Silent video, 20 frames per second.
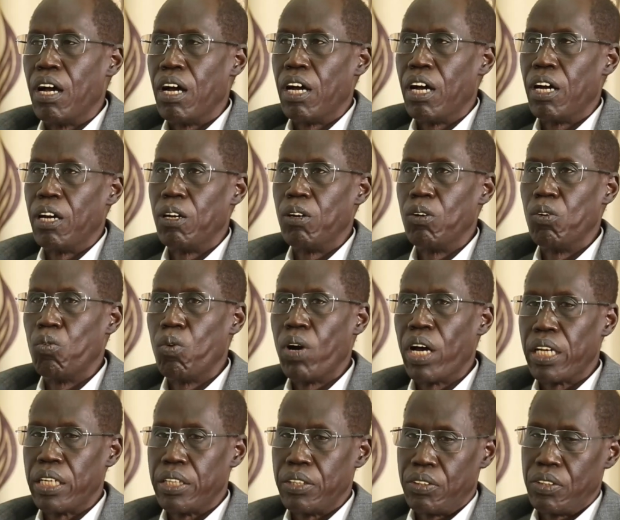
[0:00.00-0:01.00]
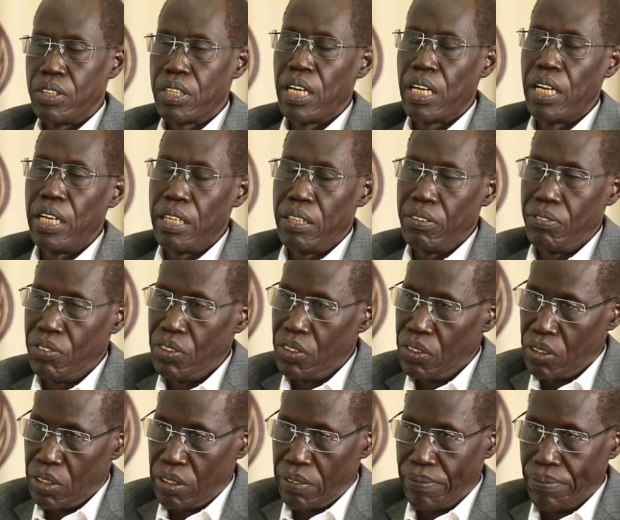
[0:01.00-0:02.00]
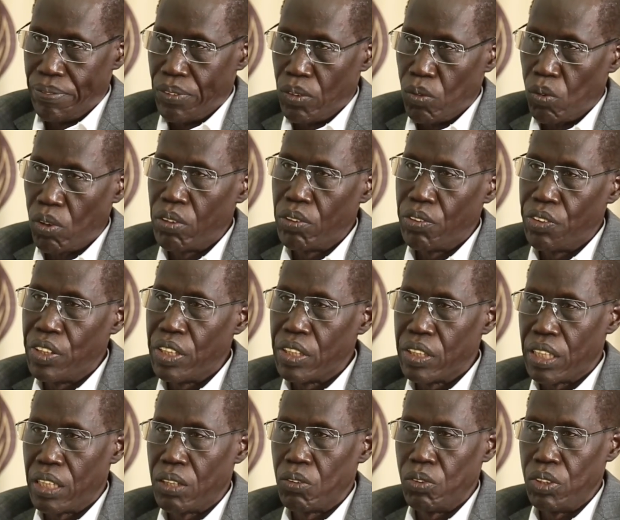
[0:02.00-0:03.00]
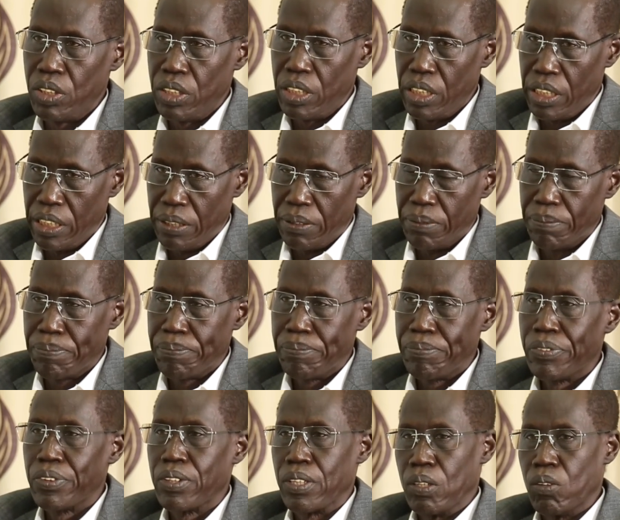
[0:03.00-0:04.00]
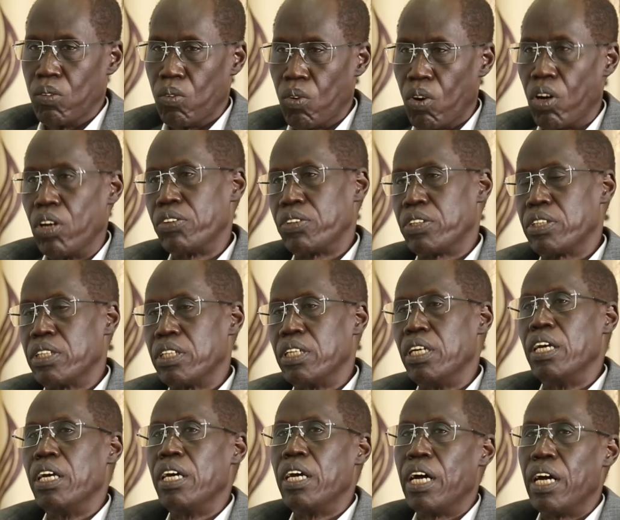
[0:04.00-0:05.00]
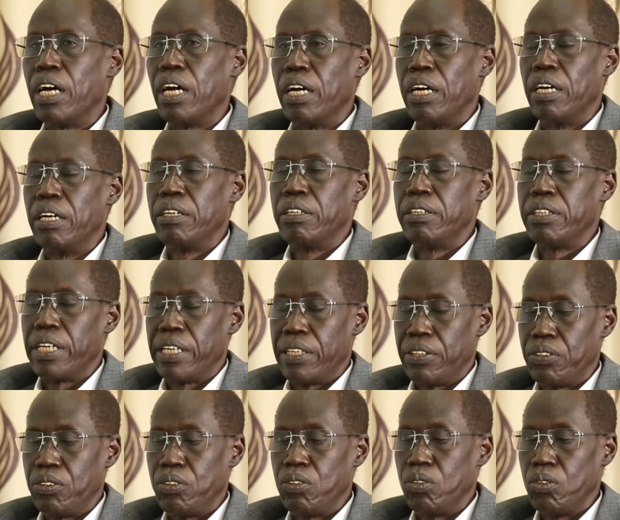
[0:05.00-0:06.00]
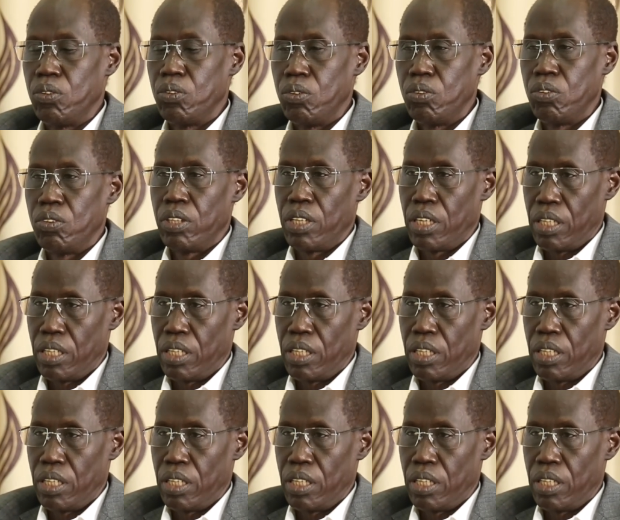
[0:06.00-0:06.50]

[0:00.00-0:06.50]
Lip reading: Well, it's a clear vision. One of the things that we did was, as you